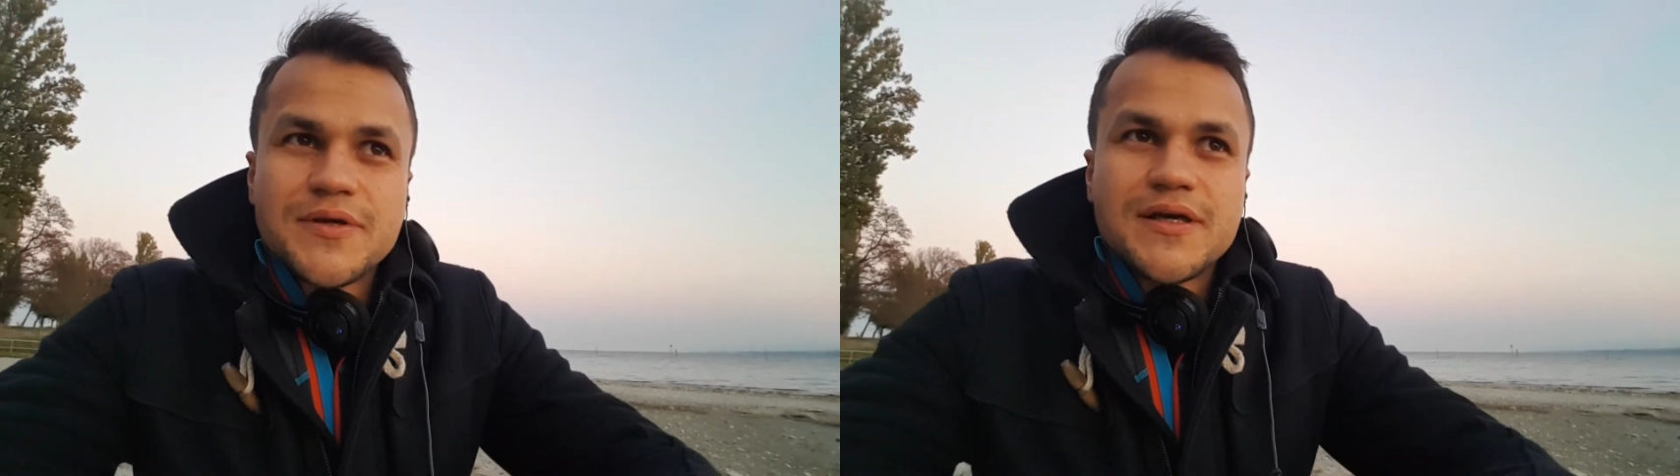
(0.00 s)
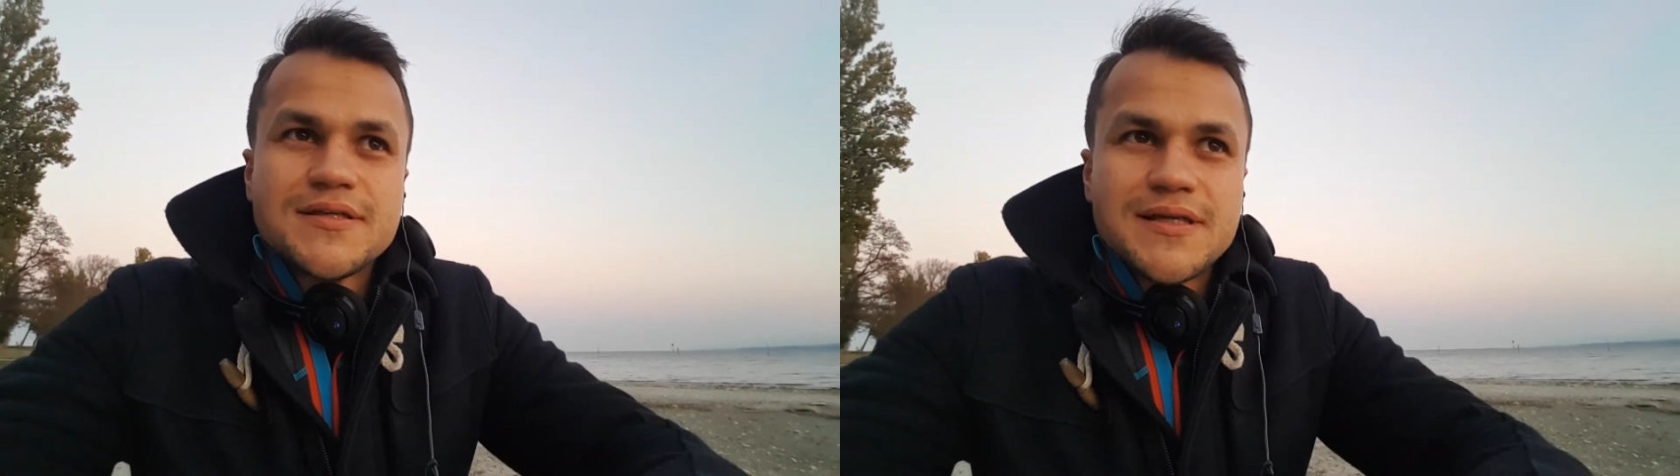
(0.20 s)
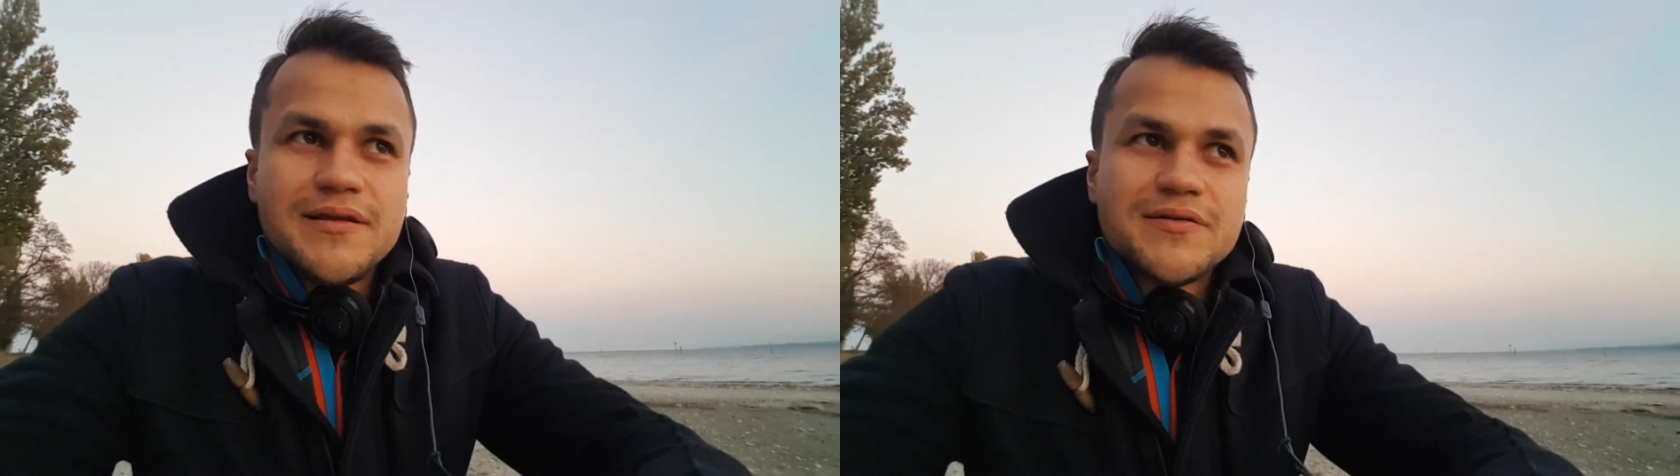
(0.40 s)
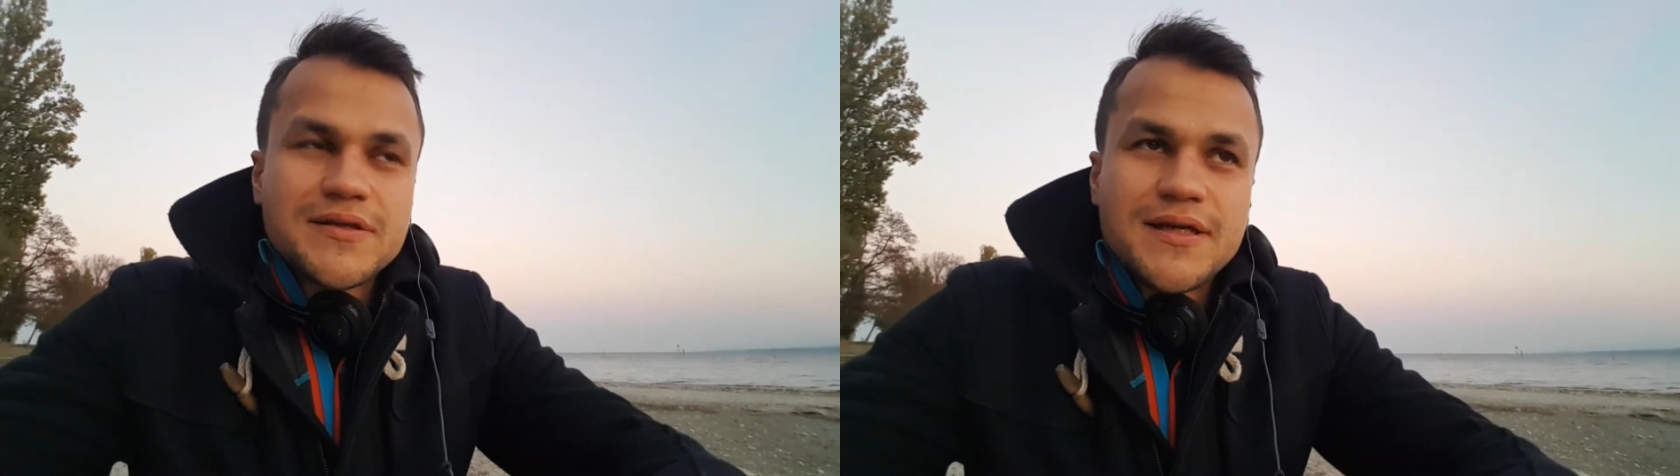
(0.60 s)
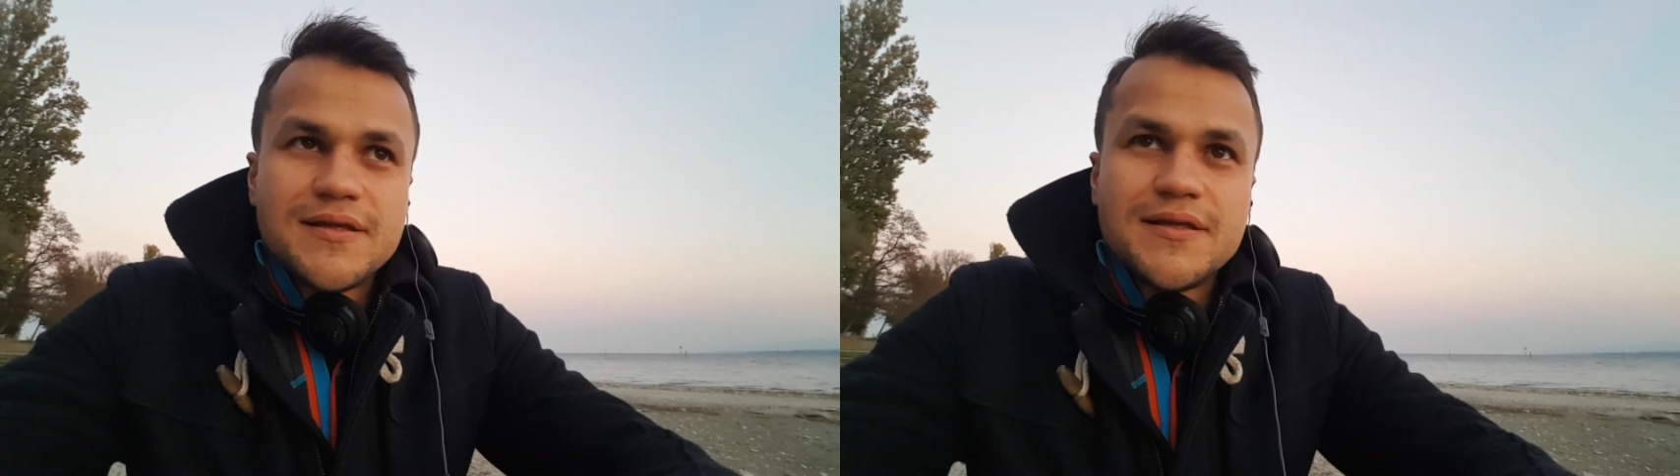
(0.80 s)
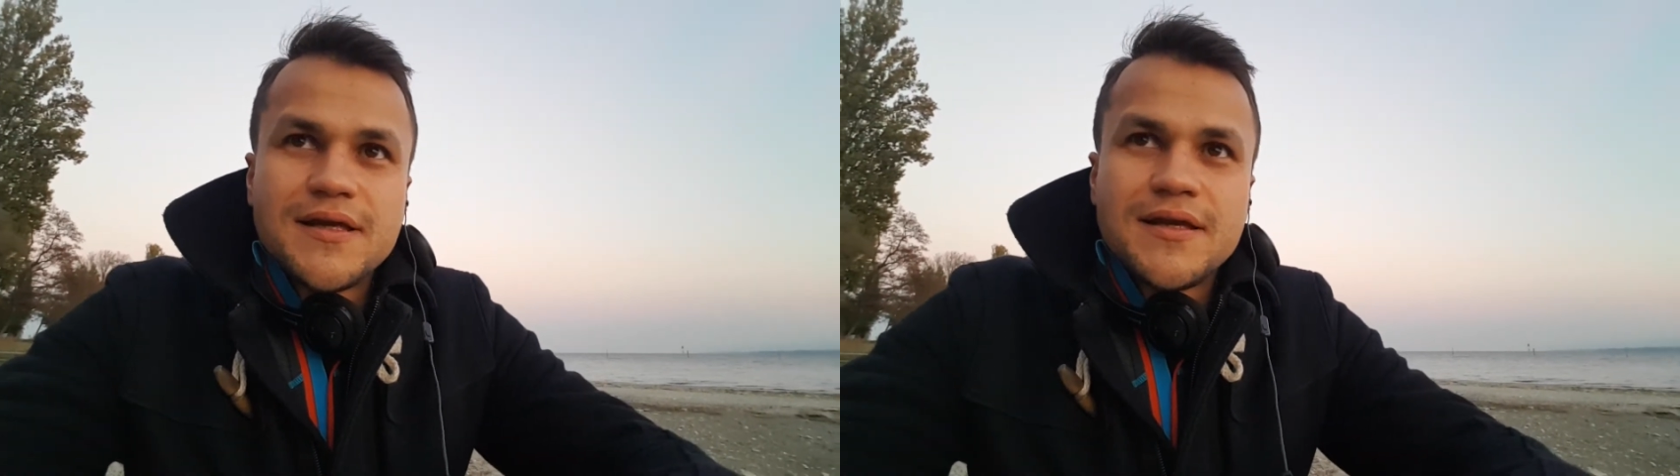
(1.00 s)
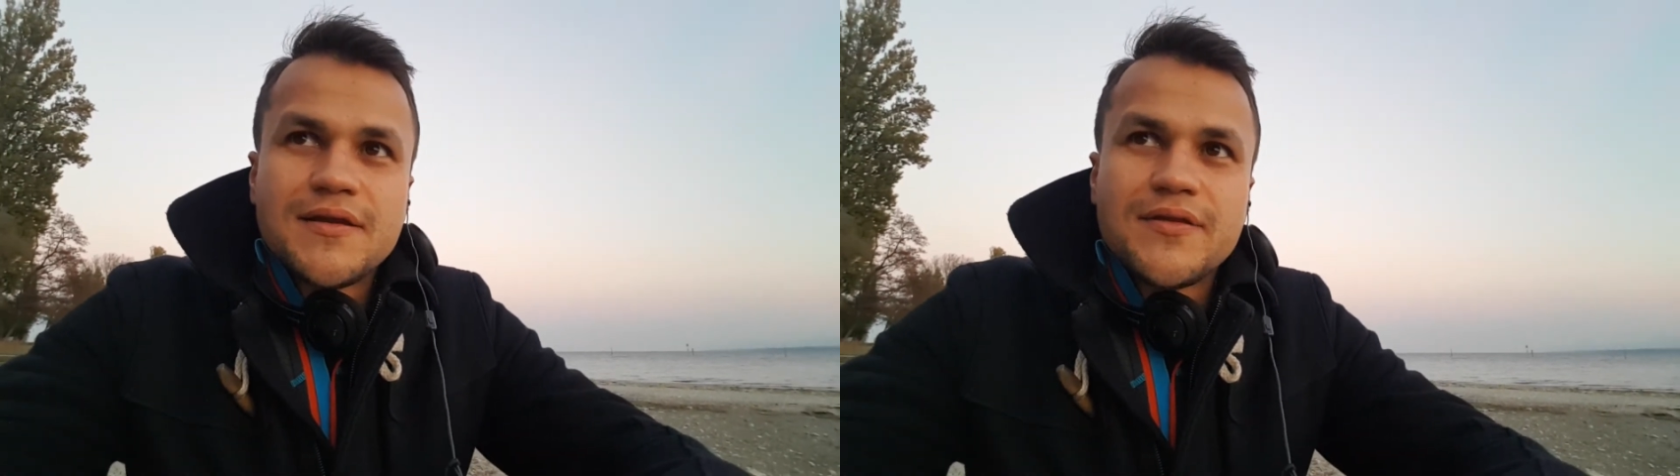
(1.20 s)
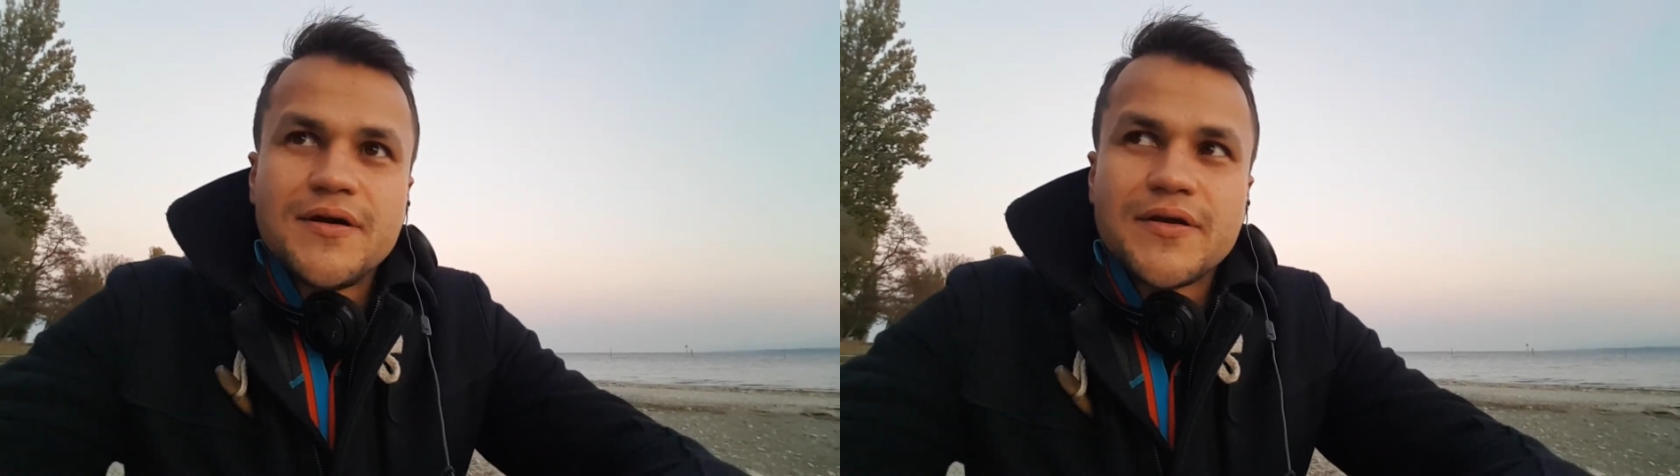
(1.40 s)
because I looked at it and I
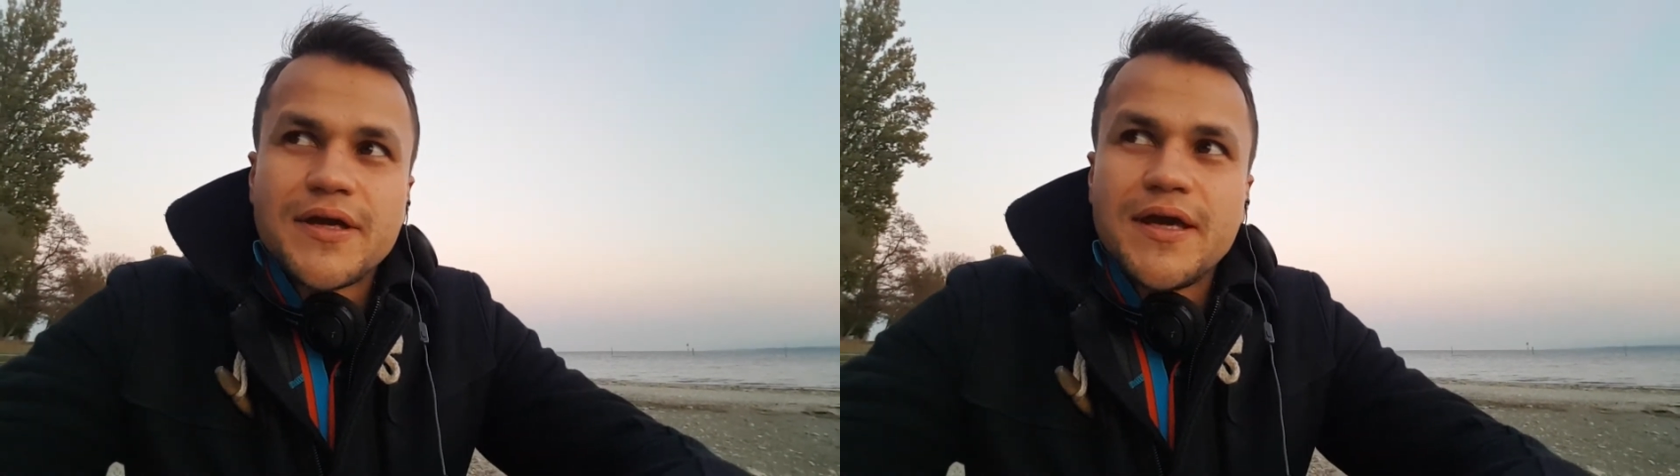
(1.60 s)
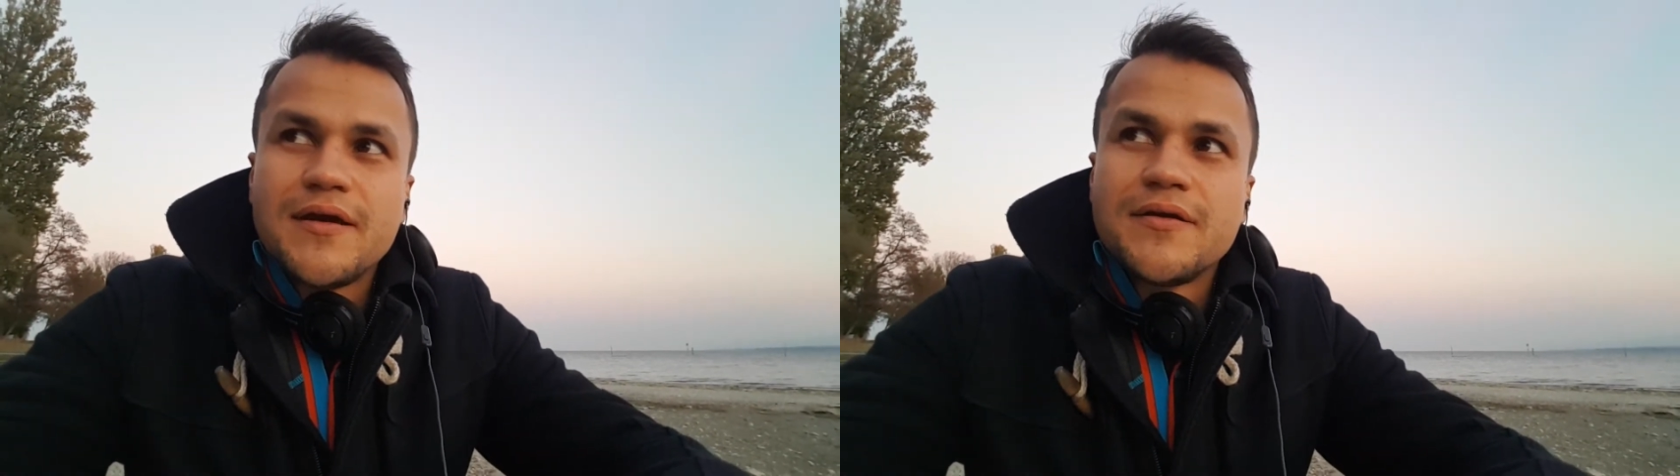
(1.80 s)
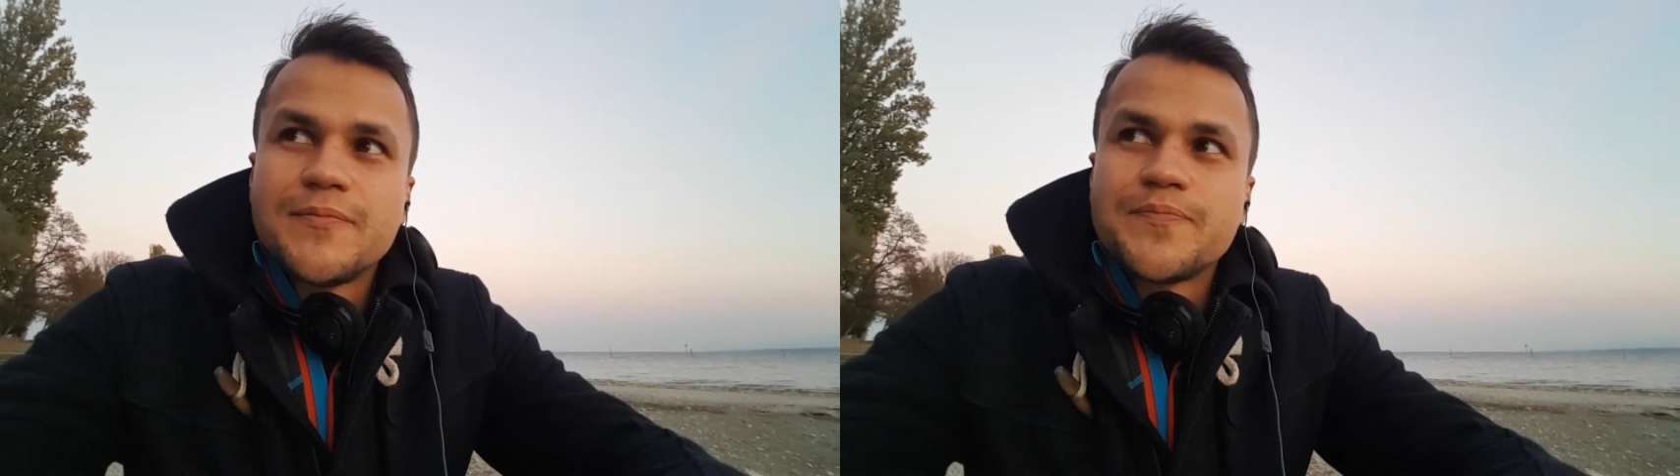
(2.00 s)
thought, okay,